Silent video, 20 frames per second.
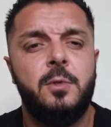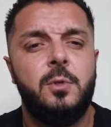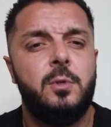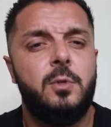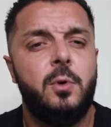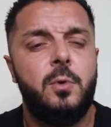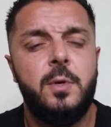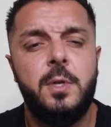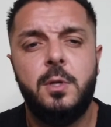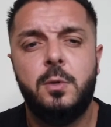you
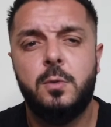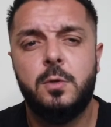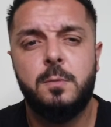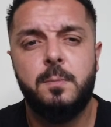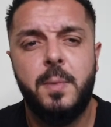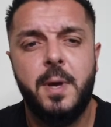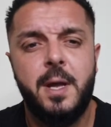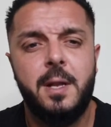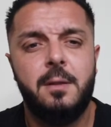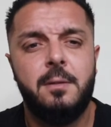don't need to
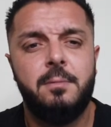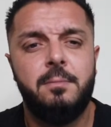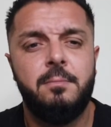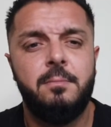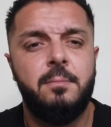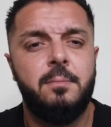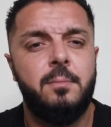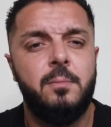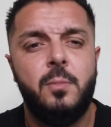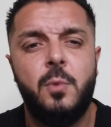spend
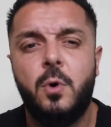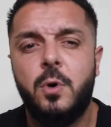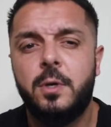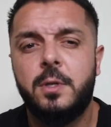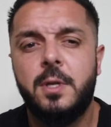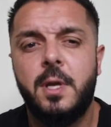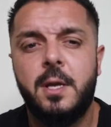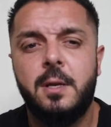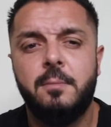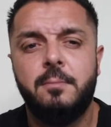
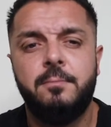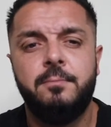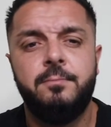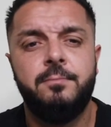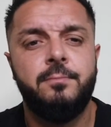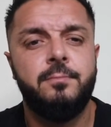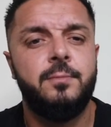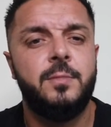more than